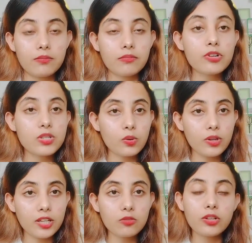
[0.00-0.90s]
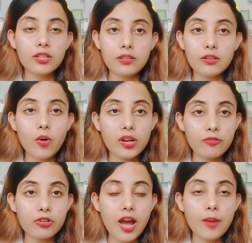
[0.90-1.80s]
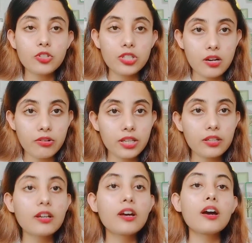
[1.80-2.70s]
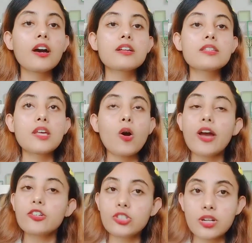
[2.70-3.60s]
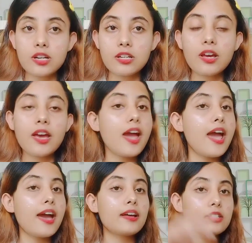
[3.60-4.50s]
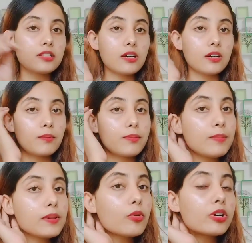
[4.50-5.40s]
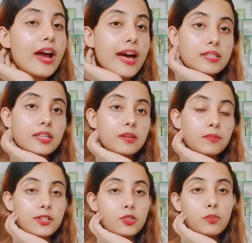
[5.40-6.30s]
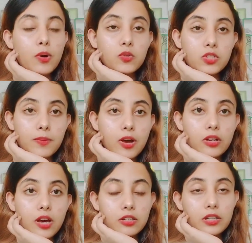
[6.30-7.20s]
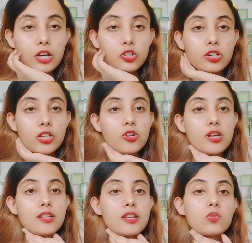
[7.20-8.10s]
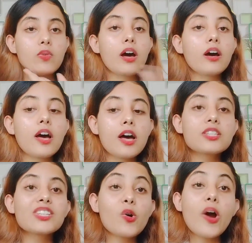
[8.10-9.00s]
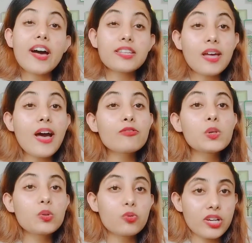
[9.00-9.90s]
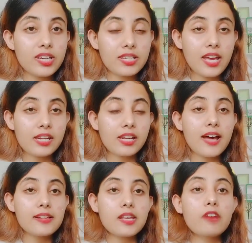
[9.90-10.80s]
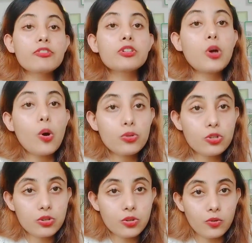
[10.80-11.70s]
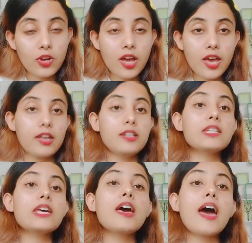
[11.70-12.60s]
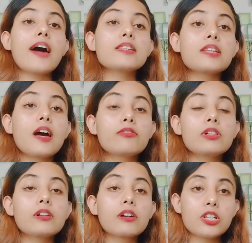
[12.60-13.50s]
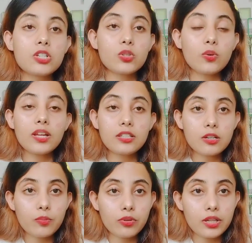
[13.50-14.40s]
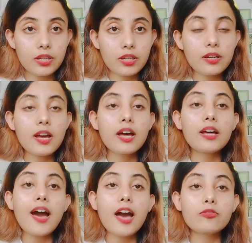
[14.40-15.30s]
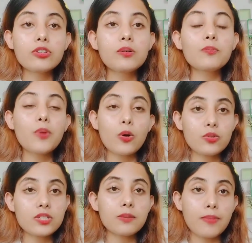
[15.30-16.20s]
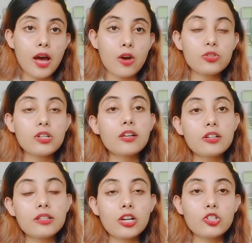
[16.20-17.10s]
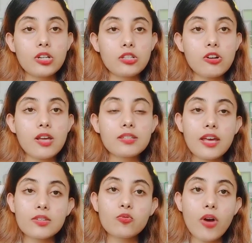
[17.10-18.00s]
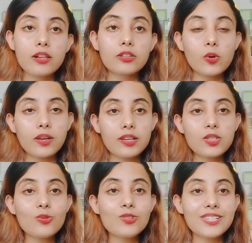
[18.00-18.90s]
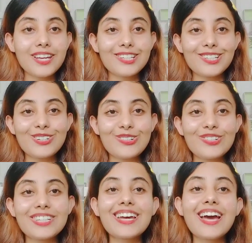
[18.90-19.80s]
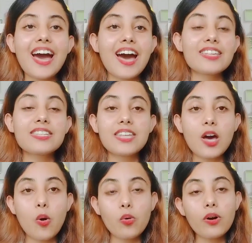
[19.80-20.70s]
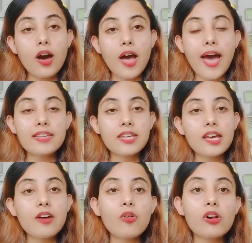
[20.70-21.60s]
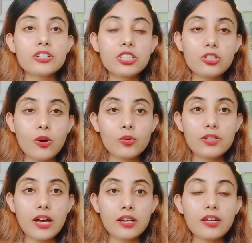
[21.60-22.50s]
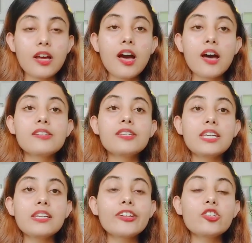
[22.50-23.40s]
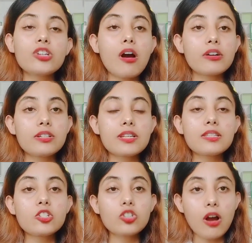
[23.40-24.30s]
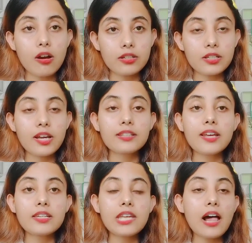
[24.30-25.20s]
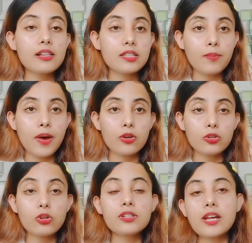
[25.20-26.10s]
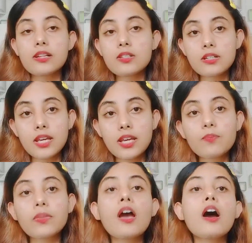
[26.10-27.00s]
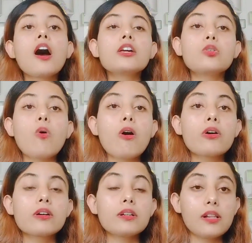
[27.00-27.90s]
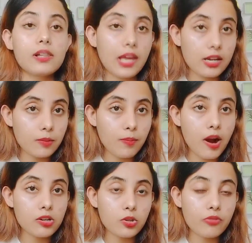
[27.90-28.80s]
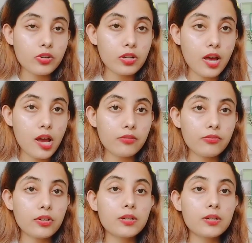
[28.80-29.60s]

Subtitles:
resonate with whatever I'm sharing, so I shared, and people were asking me to post about other nakshatras as well. So as I will read and as I will go through and as I will learn to interpret it, I will post about other nakshatras as well, okay? So stay tuned. So as I have already told that D9 chart is the chart that tells about your destiny, your later part of your life,